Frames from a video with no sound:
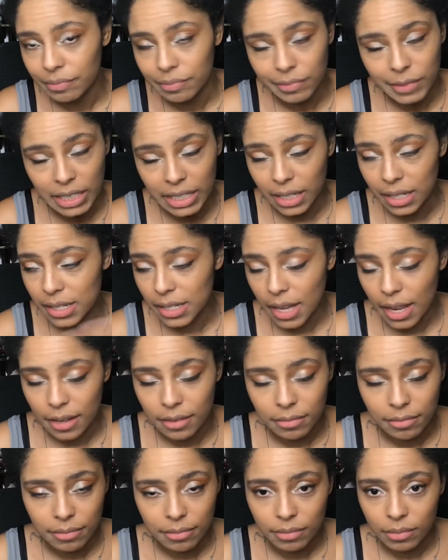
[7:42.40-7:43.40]
like I
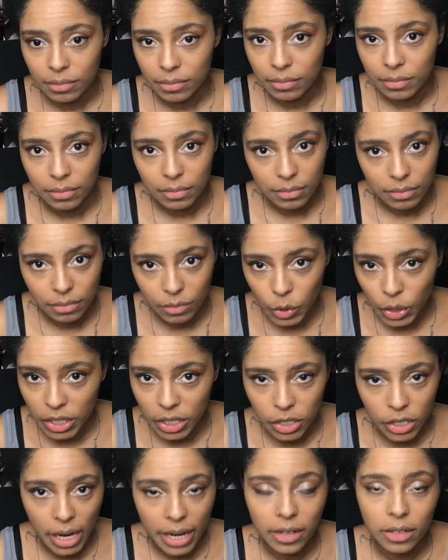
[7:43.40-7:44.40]
said, we're in
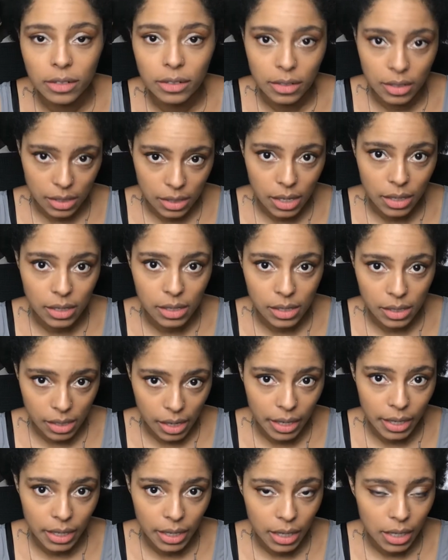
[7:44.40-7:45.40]
a diurnal
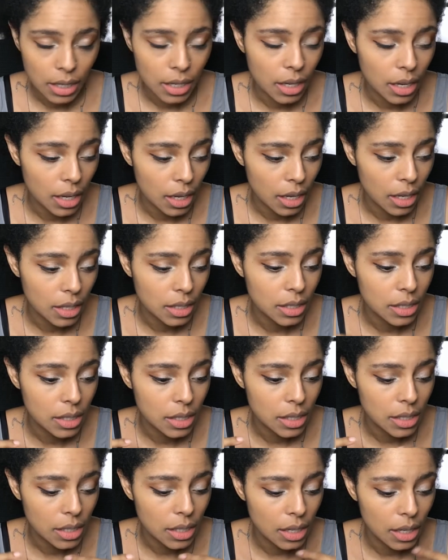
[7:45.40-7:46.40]
society, and
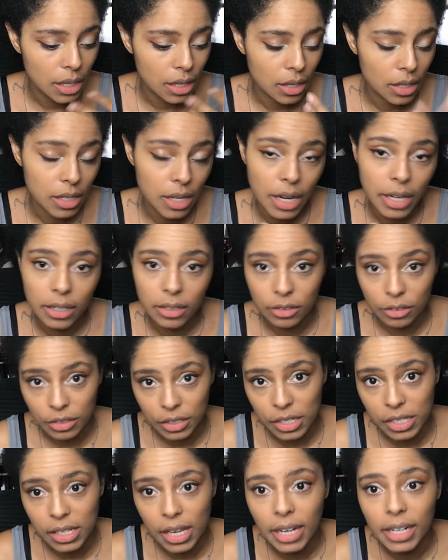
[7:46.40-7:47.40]
in our diurnal
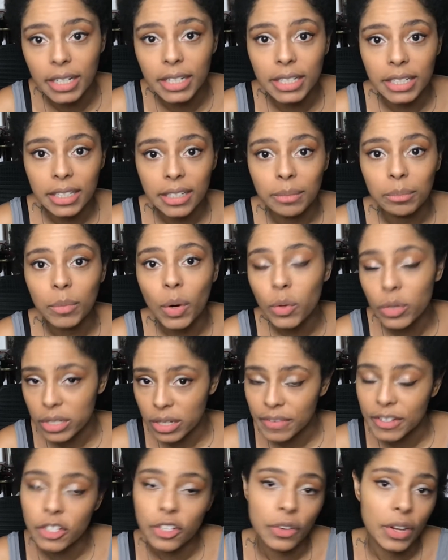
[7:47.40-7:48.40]
society, most
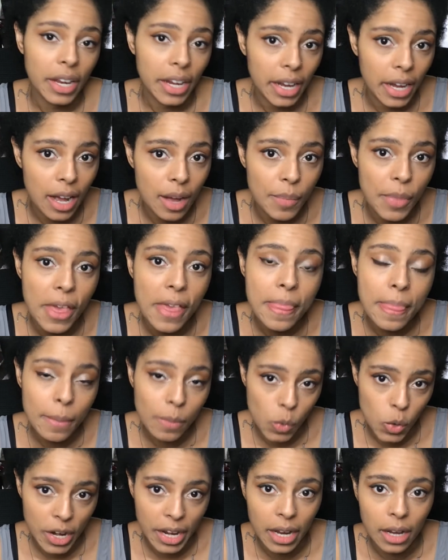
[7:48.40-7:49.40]
of us are getting up in the
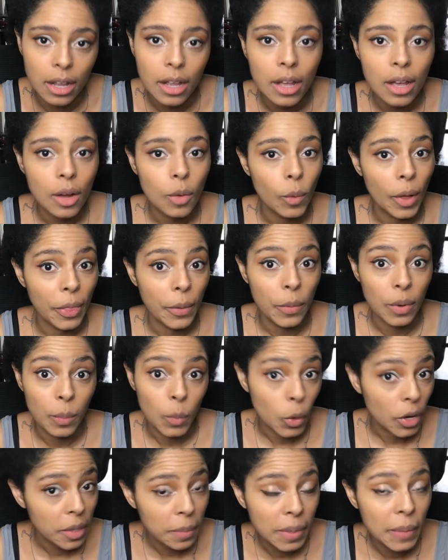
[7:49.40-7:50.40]
morning, whether we're
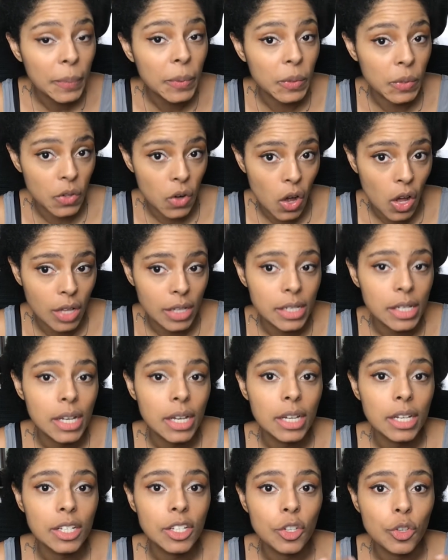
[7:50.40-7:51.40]
morning people or not,
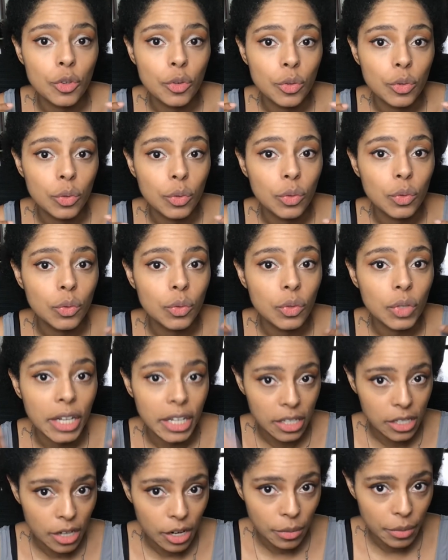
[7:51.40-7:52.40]
to
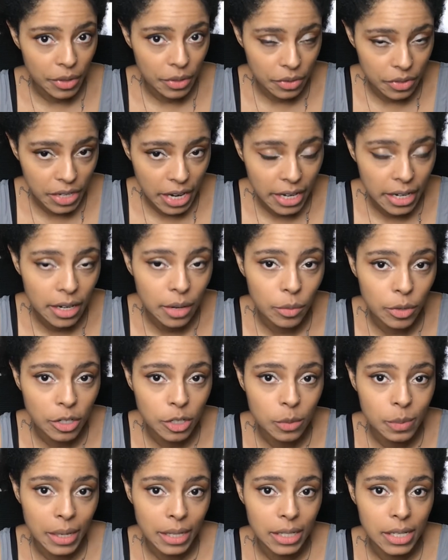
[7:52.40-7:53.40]
get started with our day. And we're
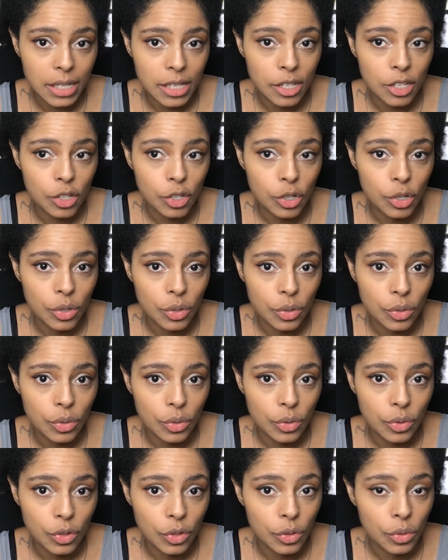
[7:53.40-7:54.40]
expected
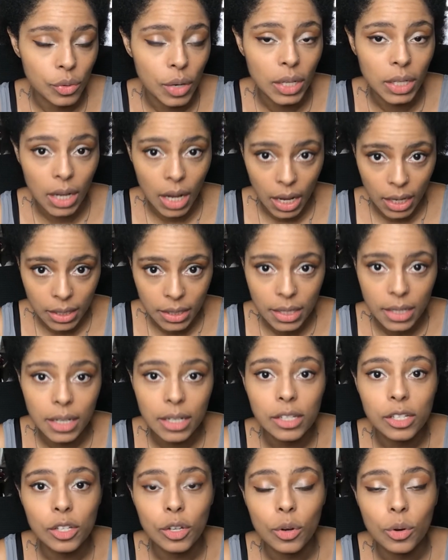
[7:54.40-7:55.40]
to do a lot.
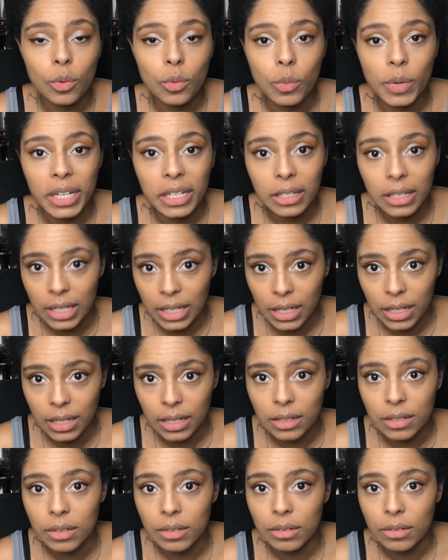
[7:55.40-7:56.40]
And so we
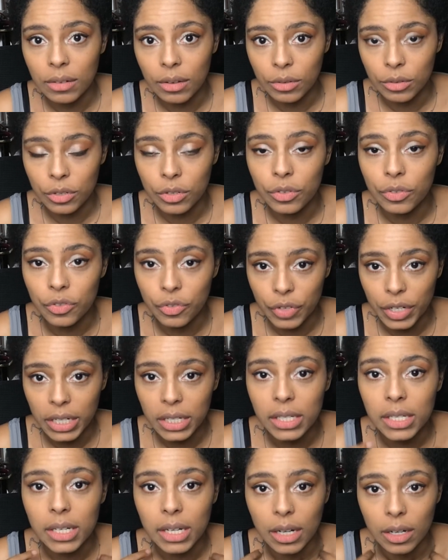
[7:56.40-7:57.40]
need those
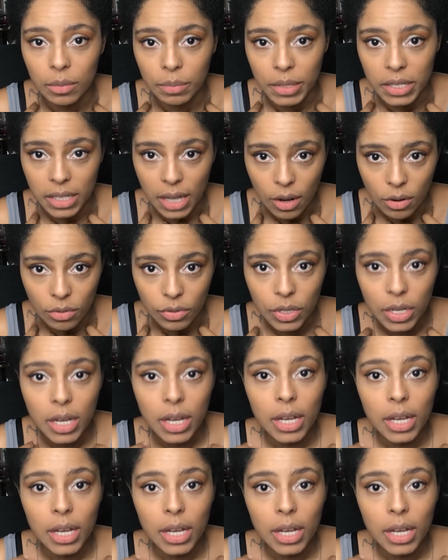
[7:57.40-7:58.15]
nutrients to help us out